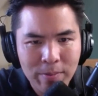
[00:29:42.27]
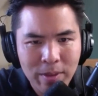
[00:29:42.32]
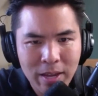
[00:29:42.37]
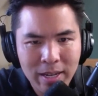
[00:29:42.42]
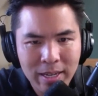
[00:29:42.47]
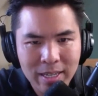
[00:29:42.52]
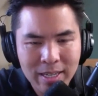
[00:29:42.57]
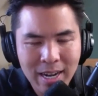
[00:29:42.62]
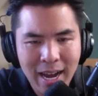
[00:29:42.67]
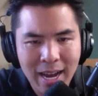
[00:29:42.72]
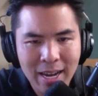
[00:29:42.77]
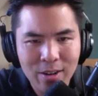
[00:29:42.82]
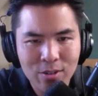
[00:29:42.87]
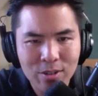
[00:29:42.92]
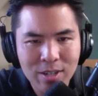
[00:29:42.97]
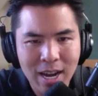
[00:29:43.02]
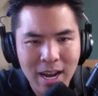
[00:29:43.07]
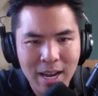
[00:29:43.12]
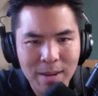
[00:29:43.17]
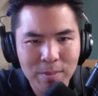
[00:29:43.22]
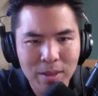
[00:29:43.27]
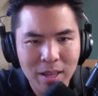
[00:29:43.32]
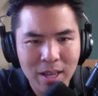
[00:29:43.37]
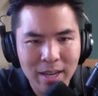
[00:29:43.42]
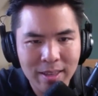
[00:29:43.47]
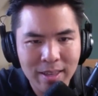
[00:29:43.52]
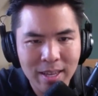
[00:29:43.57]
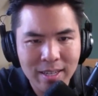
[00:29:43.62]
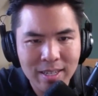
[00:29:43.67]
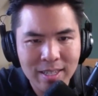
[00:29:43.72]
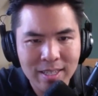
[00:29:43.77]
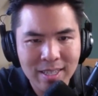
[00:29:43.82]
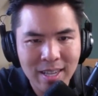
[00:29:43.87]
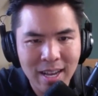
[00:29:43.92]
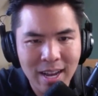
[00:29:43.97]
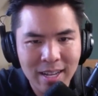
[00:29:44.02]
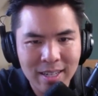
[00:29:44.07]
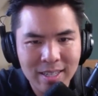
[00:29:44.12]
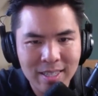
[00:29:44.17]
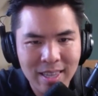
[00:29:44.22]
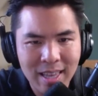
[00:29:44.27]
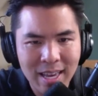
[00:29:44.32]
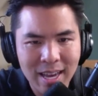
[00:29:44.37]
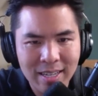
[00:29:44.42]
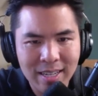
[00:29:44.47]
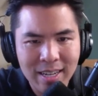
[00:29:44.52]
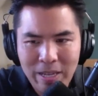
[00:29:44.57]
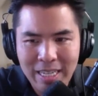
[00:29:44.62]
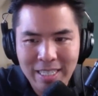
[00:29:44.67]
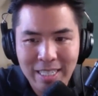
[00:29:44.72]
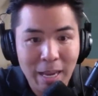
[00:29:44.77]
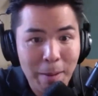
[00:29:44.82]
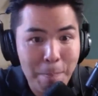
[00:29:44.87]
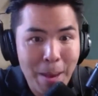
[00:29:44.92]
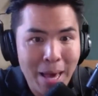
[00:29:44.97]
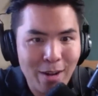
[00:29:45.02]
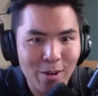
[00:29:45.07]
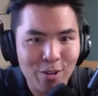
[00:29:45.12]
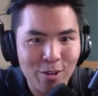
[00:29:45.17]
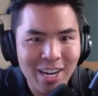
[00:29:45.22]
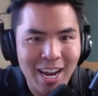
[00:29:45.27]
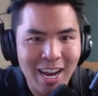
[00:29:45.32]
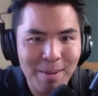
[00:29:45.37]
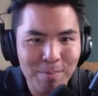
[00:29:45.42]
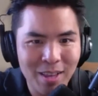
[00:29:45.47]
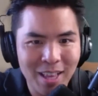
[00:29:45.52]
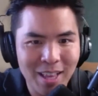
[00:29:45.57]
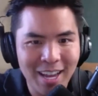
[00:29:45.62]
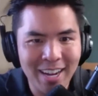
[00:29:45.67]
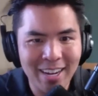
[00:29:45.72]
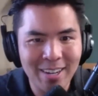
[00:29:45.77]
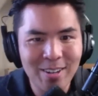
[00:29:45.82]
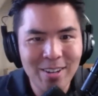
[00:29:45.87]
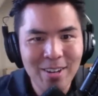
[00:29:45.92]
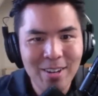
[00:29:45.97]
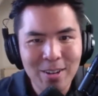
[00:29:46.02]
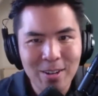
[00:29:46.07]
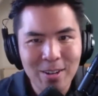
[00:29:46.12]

an entire timeline that decides that is a better timeline